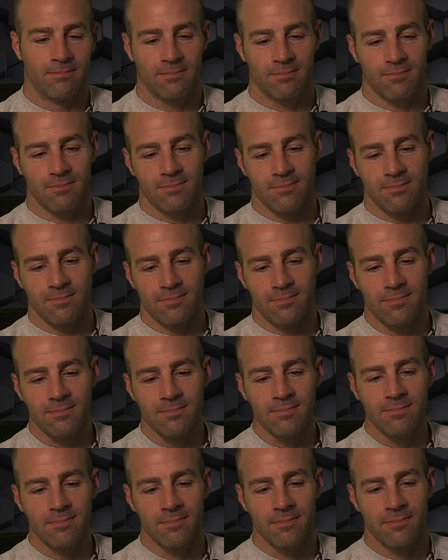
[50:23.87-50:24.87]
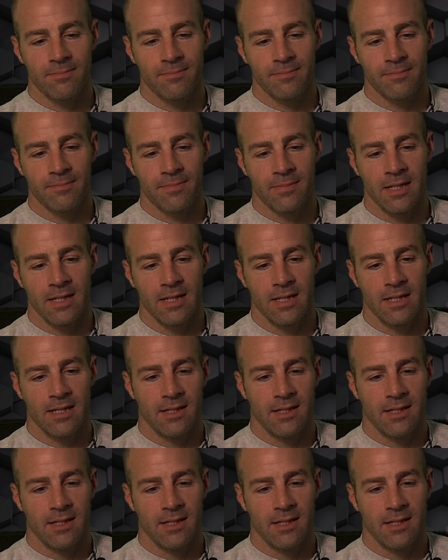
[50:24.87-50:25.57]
[no speech]